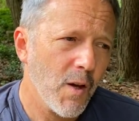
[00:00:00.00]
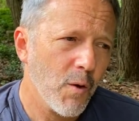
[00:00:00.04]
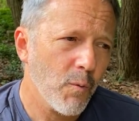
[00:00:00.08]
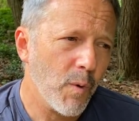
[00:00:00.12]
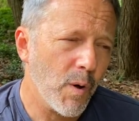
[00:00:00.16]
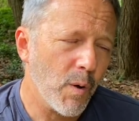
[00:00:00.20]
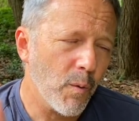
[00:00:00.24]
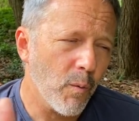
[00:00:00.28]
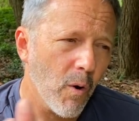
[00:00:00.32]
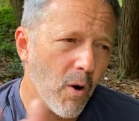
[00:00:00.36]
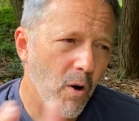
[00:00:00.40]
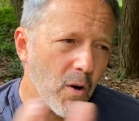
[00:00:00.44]

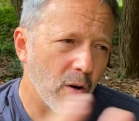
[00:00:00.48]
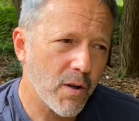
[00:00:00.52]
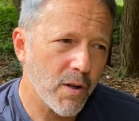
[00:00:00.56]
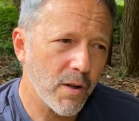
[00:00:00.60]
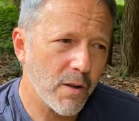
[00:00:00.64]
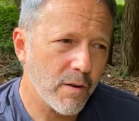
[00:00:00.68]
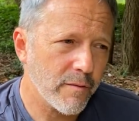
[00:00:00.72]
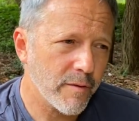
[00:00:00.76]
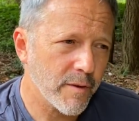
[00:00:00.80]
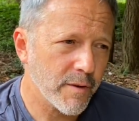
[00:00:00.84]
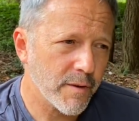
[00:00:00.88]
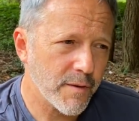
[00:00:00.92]
we walk
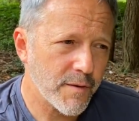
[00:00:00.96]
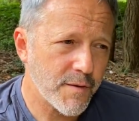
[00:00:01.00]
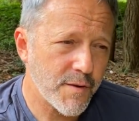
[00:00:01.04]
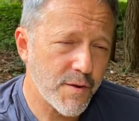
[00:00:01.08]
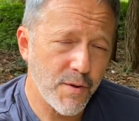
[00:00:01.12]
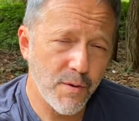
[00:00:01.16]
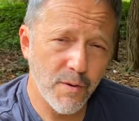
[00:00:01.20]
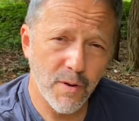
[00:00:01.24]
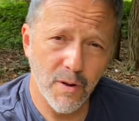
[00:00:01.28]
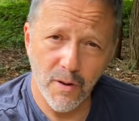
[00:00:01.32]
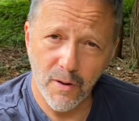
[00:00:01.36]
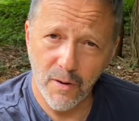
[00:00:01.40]
over
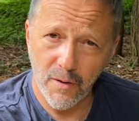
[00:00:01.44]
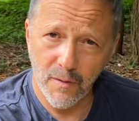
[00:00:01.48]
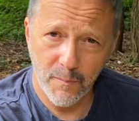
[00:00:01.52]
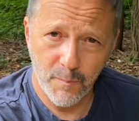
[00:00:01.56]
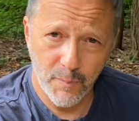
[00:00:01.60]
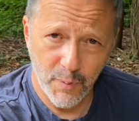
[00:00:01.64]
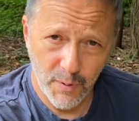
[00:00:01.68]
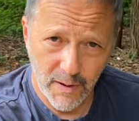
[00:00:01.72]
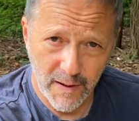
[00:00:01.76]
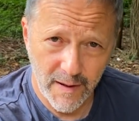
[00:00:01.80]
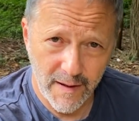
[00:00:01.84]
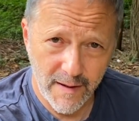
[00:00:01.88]
to her
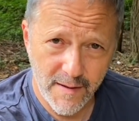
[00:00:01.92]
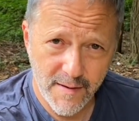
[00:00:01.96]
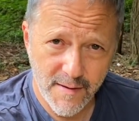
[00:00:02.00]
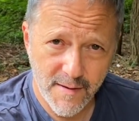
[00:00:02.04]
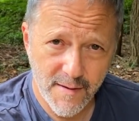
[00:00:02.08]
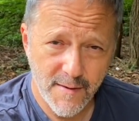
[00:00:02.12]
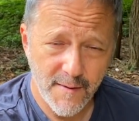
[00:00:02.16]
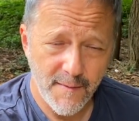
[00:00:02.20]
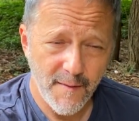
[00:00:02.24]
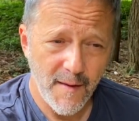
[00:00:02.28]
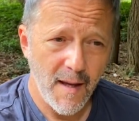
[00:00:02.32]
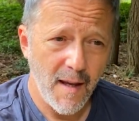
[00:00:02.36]

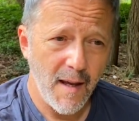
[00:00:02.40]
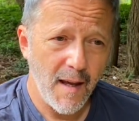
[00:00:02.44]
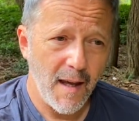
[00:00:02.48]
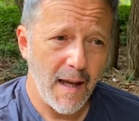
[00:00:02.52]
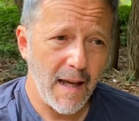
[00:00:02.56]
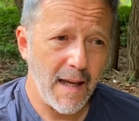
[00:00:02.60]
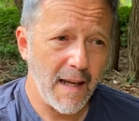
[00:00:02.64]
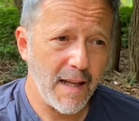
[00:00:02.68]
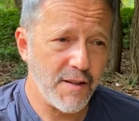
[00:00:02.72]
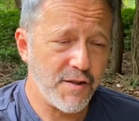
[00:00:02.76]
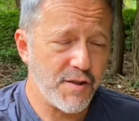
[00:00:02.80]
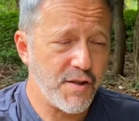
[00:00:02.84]
place,
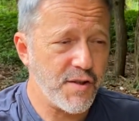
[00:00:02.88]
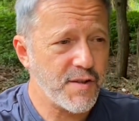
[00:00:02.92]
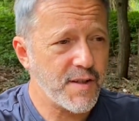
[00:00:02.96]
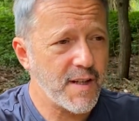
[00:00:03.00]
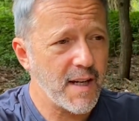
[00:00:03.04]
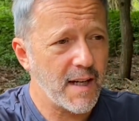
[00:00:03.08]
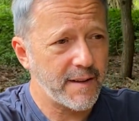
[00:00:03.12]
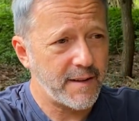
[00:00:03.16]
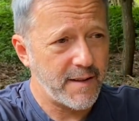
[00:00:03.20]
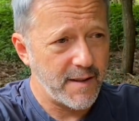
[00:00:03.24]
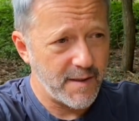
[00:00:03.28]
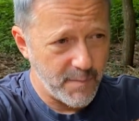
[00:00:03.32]
and she's
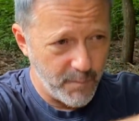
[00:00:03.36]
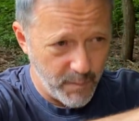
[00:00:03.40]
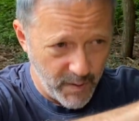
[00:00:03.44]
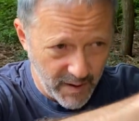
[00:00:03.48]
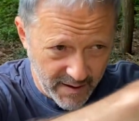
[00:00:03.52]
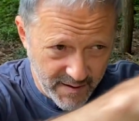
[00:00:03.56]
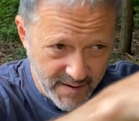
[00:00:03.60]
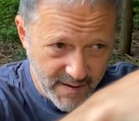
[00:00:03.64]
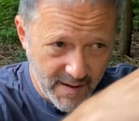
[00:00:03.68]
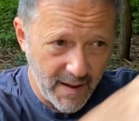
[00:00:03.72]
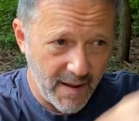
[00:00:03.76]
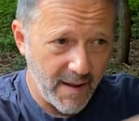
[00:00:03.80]
got this
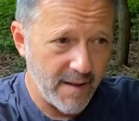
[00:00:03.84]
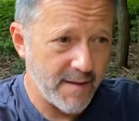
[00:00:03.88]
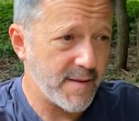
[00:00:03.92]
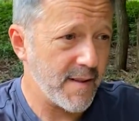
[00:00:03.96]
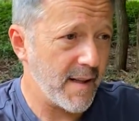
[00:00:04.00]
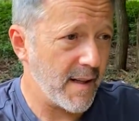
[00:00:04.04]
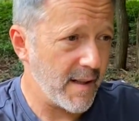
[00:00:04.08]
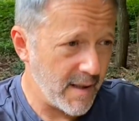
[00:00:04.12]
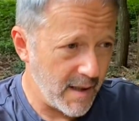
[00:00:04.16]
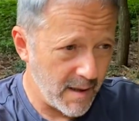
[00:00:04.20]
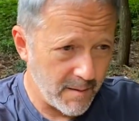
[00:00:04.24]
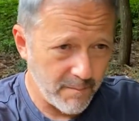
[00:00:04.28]
big tent
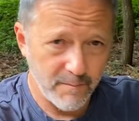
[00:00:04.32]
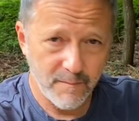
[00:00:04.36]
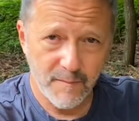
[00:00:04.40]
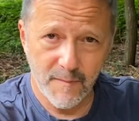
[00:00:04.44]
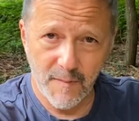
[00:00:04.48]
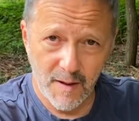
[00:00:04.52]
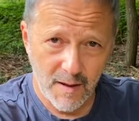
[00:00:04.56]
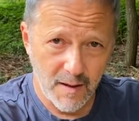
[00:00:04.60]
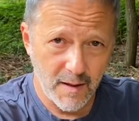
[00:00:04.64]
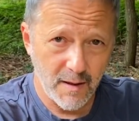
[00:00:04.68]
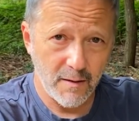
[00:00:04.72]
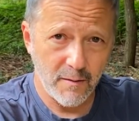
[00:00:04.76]
set up,
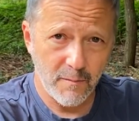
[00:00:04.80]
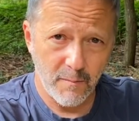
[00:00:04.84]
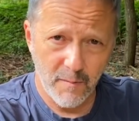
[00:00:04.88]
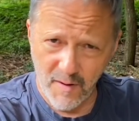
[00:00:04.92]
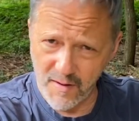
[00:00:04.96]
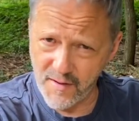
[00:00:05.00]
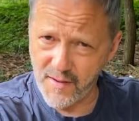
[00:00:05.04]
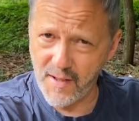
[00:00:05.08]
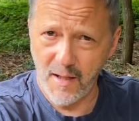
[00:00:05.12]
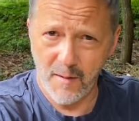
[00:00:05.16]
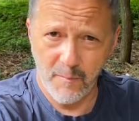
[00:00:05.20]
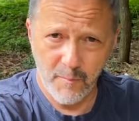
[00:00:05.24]
you know, a
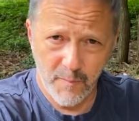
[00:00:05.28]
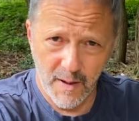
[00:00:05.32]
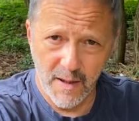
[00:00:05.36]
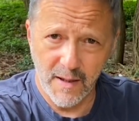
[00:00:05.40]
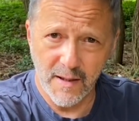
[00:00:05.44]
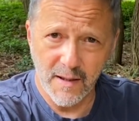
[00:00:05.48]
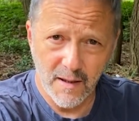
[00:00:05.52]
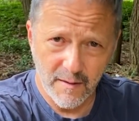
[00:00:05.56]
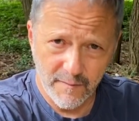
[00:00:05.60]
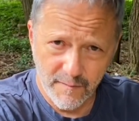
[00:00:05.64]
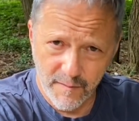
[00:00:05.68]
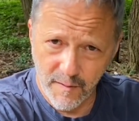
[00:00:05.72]
tent big
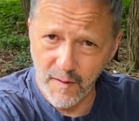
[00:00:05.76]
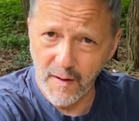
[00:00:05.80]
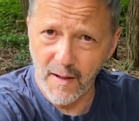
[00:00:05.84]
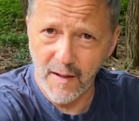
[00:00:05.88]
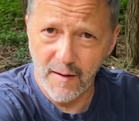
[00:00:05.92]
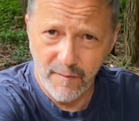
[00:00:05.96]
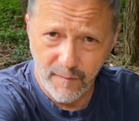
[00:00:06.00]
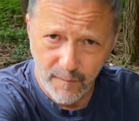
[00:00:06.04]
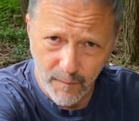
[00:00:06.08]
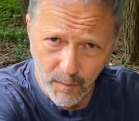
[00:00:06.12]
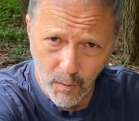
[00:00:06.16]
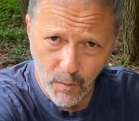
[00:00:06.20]
enough for like
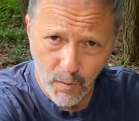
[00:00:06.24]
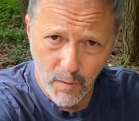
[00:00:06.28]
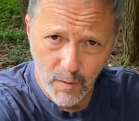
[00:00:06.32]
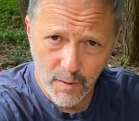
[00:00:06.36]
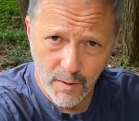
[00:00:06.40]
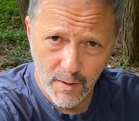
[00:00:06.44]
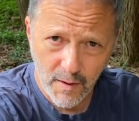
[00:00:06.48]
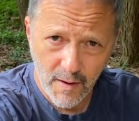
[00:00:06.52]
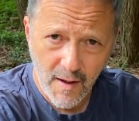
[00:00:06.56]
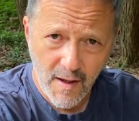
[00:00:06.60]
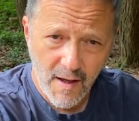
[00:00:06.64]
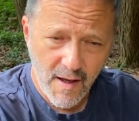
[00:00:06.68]

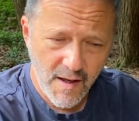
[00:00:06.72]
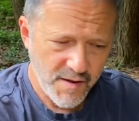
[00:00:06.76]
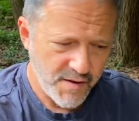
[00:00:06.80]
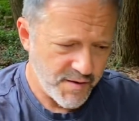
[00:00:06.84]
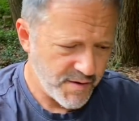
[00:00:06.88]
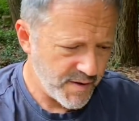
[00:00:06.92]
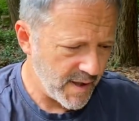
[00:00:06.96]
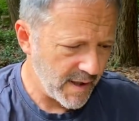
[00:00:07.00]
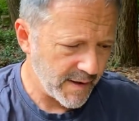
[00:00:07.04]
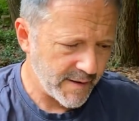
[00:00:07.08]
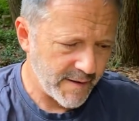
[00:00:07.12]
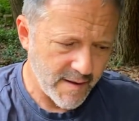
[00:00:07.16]
4.
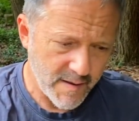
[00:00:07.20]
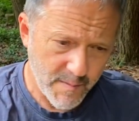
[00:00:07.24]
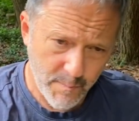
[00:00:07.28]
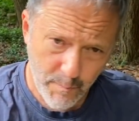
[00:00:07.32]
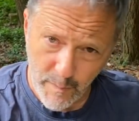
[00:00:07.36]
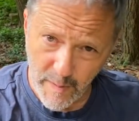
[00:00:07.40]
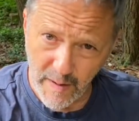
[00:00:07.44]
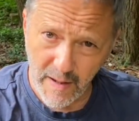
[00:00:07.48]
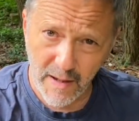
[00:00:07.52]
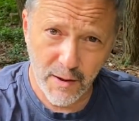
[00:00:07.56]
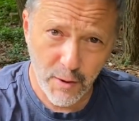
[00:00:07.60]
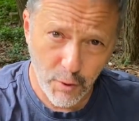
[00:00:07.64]
She's got this
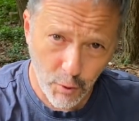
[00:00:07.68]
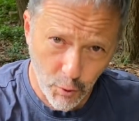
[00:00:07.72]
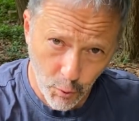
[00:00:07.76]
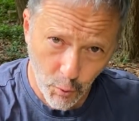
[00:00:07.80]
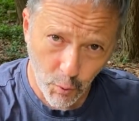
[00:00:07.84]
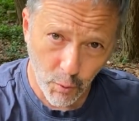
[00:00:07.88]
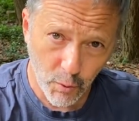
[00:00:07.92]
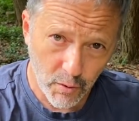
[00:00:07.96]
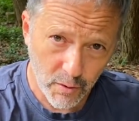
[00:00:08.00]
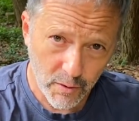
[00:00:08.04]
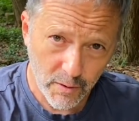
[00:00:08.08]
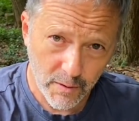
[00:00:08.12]
big
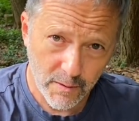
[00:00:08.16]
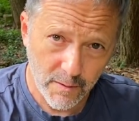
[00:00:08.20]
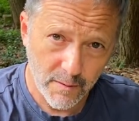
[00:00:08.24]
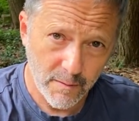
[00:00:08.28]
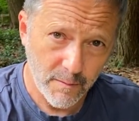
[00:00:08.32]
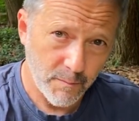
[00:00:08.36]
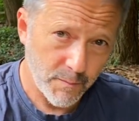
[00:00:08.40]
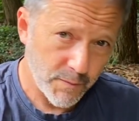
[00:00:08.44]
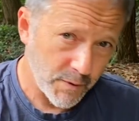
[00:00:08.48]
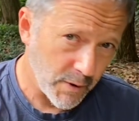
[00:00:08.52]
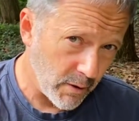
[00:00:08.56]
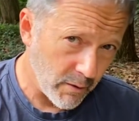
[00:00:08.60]
cooler
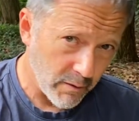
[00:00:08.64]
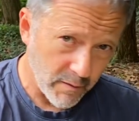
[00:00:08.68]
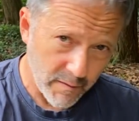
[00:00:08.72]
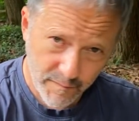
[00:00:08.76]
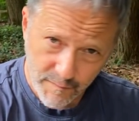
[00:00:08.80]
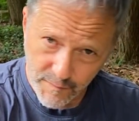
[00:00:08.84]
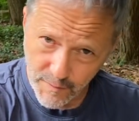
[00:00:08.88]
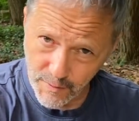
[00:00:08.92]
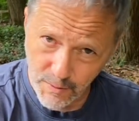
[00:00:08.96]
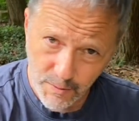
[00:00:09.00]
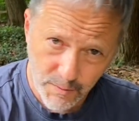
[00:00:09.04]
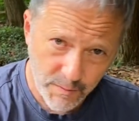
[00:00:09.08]
with all her
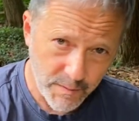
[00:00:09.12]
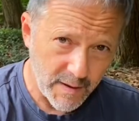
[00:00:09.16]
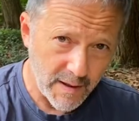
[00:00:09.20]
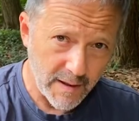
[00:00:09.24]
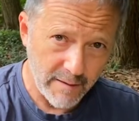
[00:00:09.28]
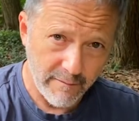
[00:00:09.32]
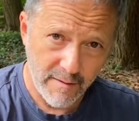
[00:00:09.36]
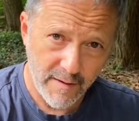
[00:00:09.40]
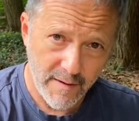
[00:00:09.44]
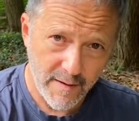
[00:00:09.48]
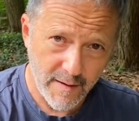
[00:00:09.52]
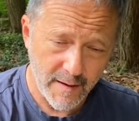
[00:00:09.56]
food and
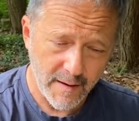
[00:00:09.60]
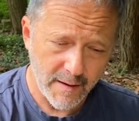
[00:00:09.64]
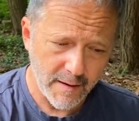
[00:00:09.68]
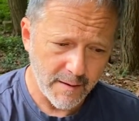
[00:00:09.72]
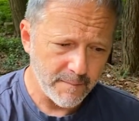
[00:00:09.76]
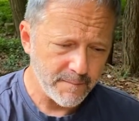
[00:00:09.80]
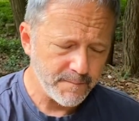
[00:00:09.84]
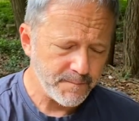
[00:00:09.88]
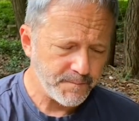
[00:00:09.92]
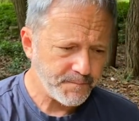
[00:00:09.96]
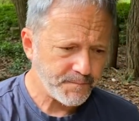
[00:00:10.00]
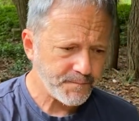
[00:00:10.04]
everything.
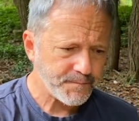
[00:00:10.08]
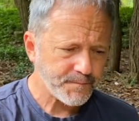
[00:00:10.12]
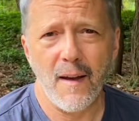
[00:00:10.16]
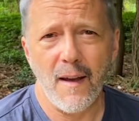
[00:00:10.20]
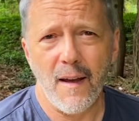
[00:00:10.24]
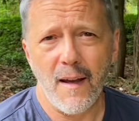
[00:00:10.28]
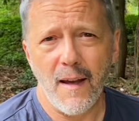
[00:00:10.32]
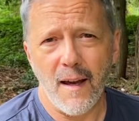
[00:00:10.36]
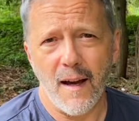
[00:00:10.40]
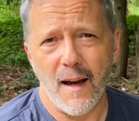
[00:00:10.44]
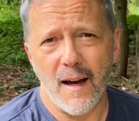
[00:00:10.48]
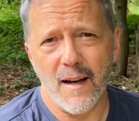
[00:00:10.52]

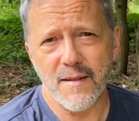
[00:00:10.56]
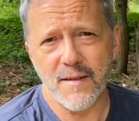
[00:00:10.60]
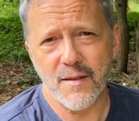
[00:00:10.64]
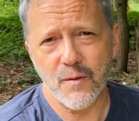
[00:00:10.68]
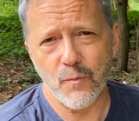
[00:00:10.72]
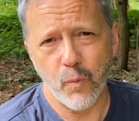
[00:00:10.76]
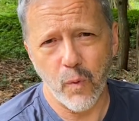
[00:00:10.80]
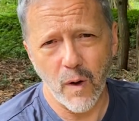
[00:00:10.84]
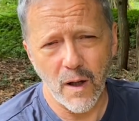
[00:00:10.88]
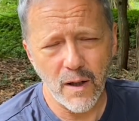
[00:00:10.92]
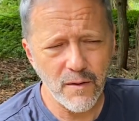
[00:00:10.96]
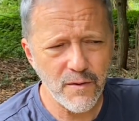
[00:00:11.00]
I
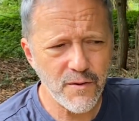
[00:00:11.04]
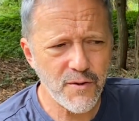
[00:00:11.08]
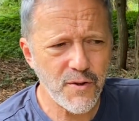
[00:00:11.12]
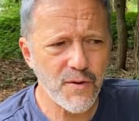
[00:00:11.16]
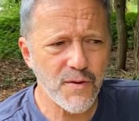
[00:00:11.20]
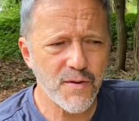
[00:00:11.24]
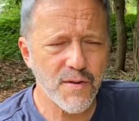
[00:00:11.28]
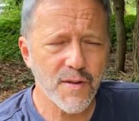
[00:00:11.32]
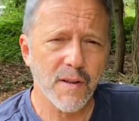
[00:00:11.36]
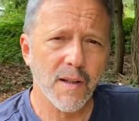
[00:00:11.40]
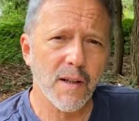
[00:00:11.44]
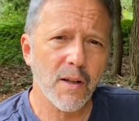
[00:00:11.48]
said, "Why don't you
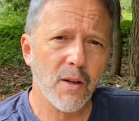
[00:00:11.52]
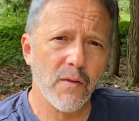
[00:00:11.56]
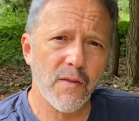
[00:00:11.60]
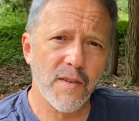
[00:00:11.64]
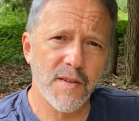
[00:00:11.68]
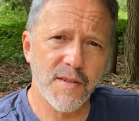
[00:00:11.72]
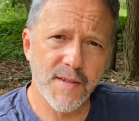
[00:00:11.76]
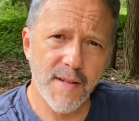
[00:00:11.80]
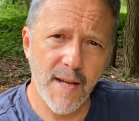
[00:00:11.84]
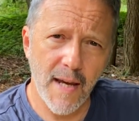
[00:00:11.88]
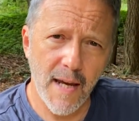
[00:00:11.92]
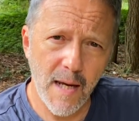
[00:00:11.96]
just lay on
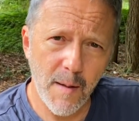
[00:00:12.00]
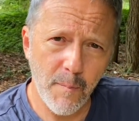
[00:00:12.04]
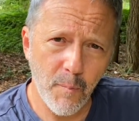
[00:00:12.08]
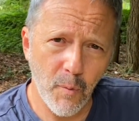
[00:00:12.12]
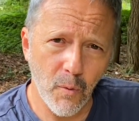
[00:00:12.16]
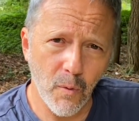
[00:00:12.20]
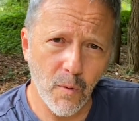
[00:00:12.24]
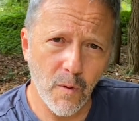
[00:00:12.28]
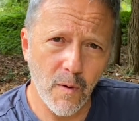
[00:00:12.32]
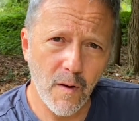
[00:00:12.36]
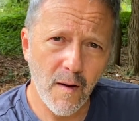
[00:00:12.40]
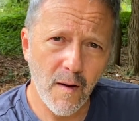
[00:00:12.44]
this table,